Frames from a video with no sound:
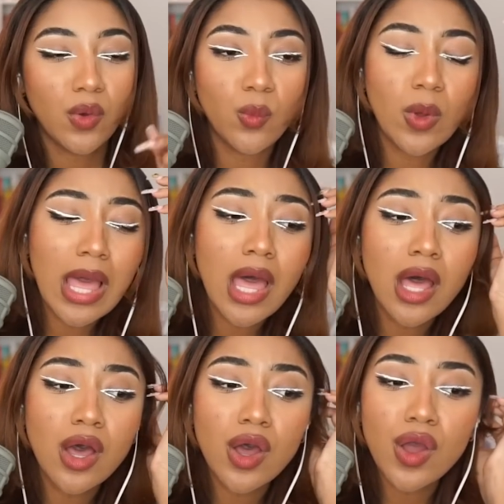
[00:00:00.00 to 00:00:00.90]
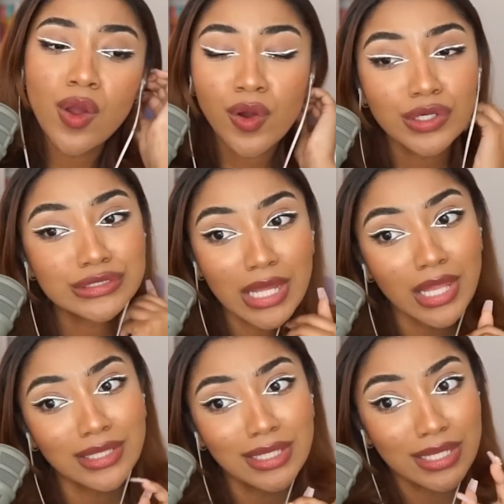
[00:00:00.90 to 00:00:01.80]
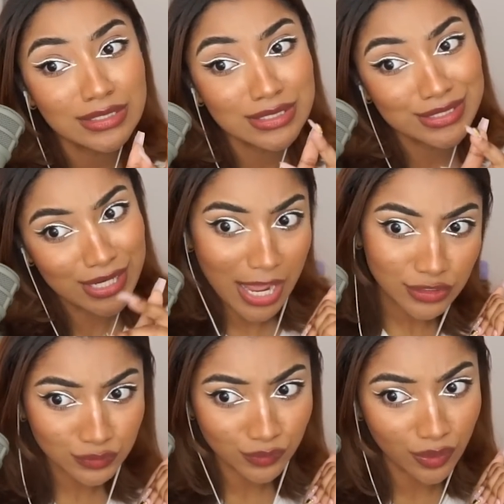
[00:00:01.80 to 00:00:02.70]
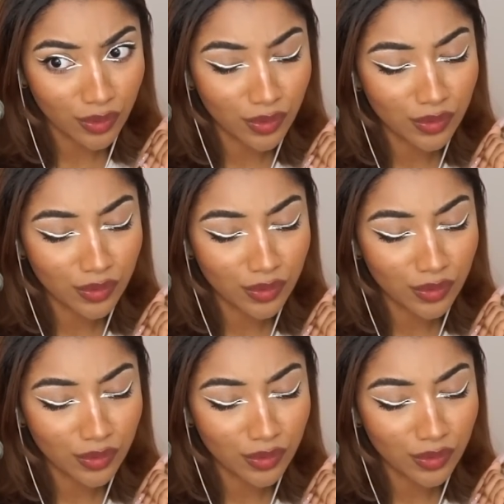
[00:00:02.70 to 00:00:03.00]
Well, her talent is natural.